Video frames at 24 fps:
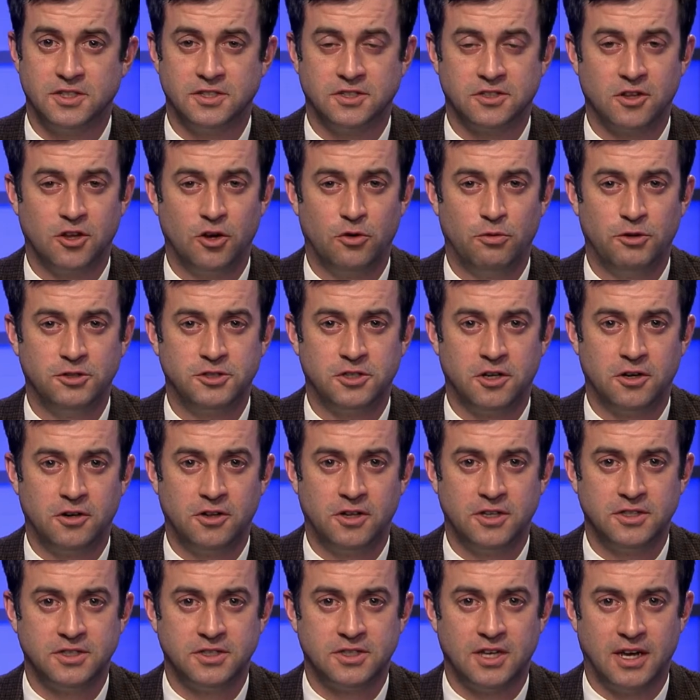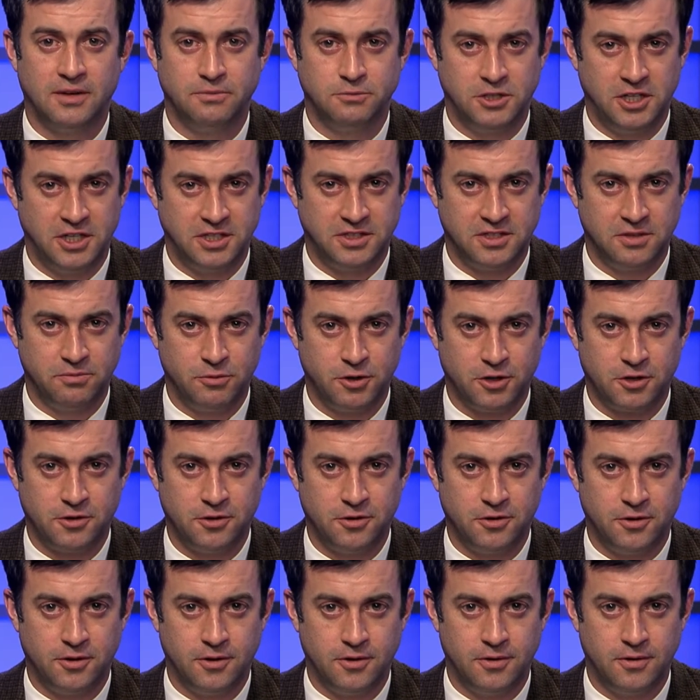This is Global Journalist. I'm Jason
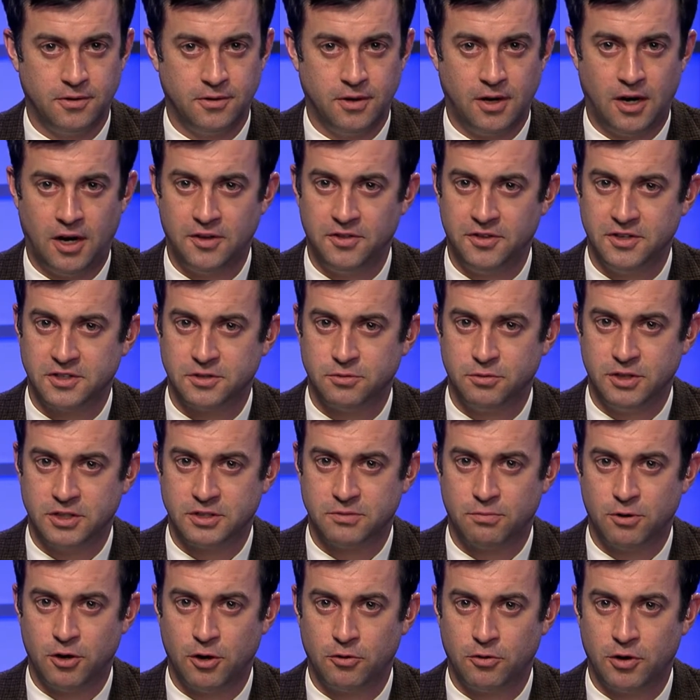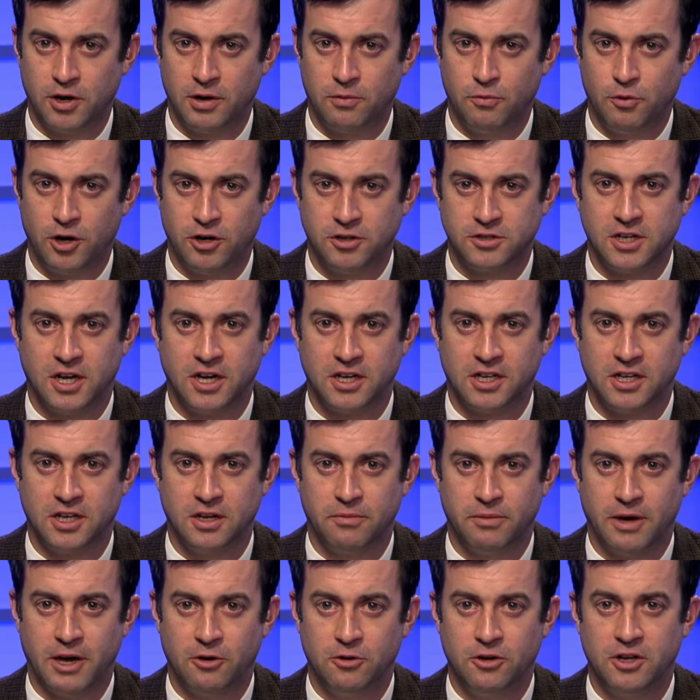McClure. On this week's program, we are
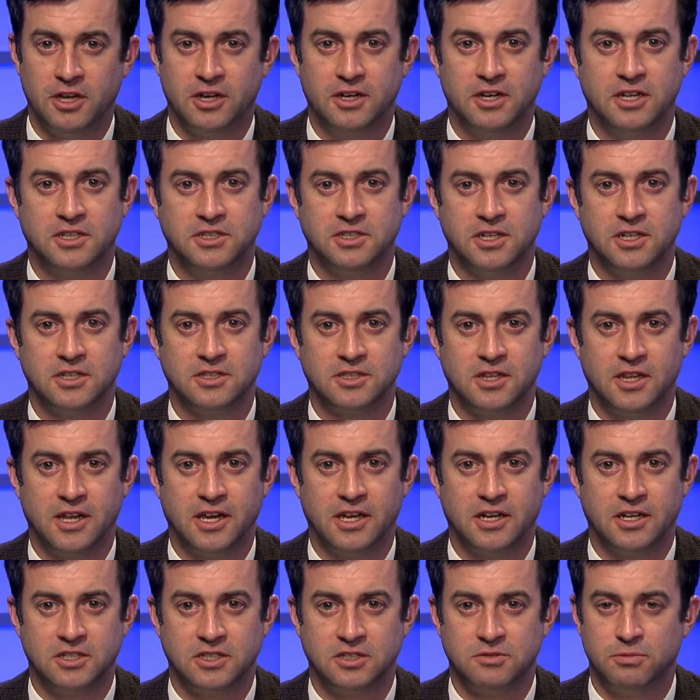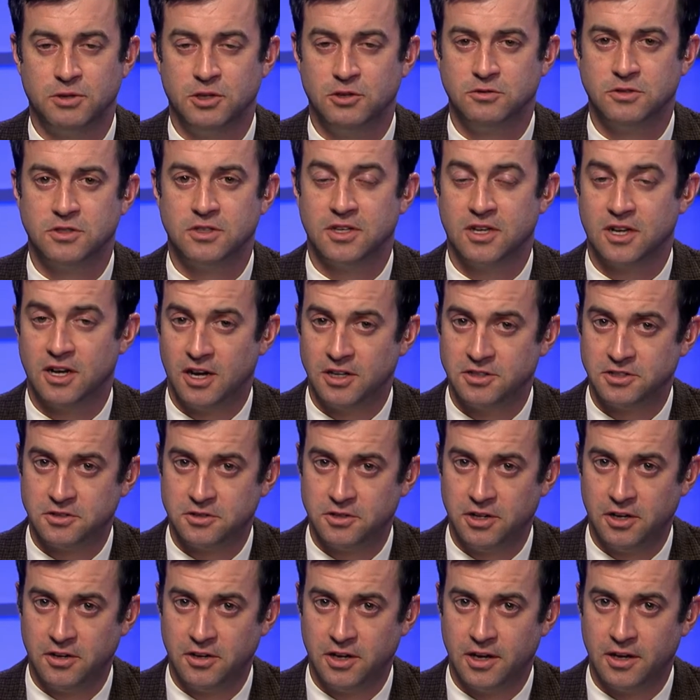talking about Indigenous land disputes in
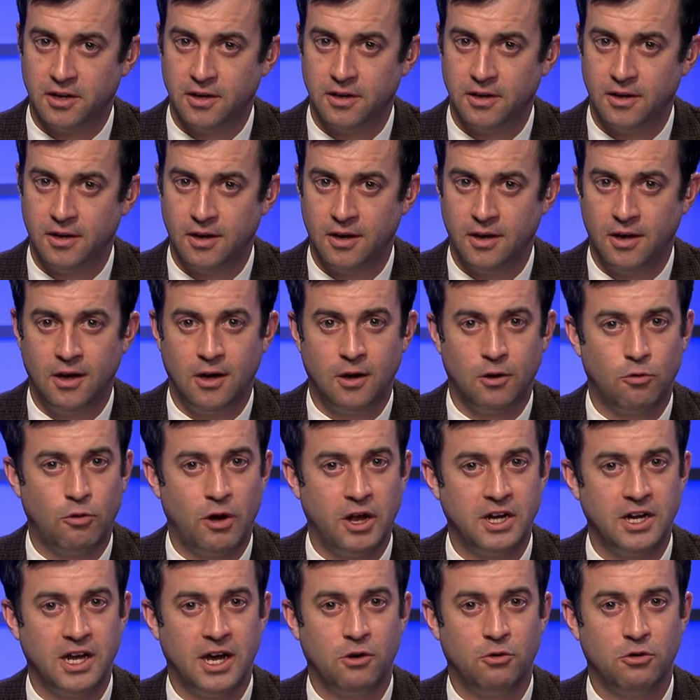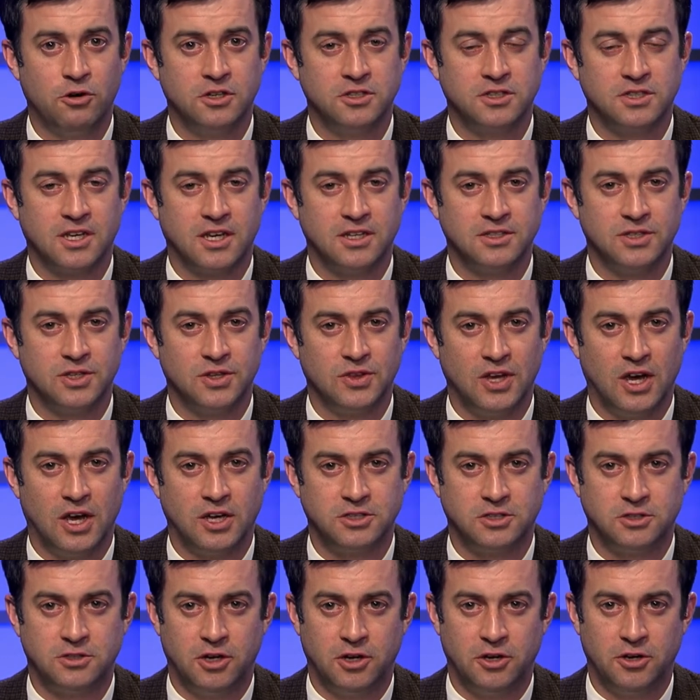Australia. Right now, we're discussing the
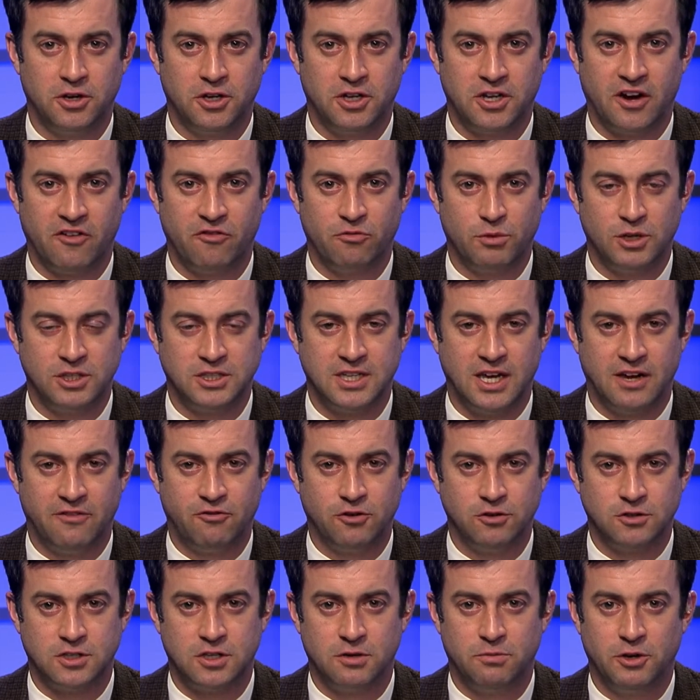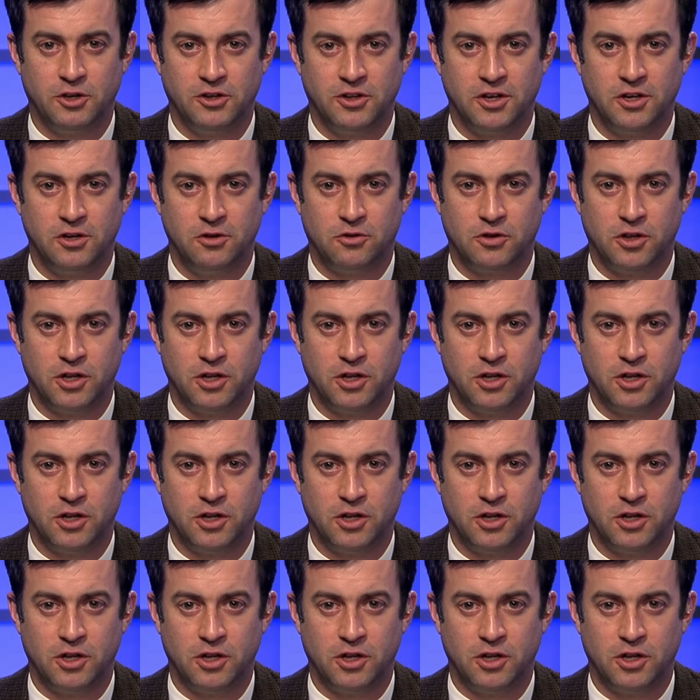Australian government's efforts to build a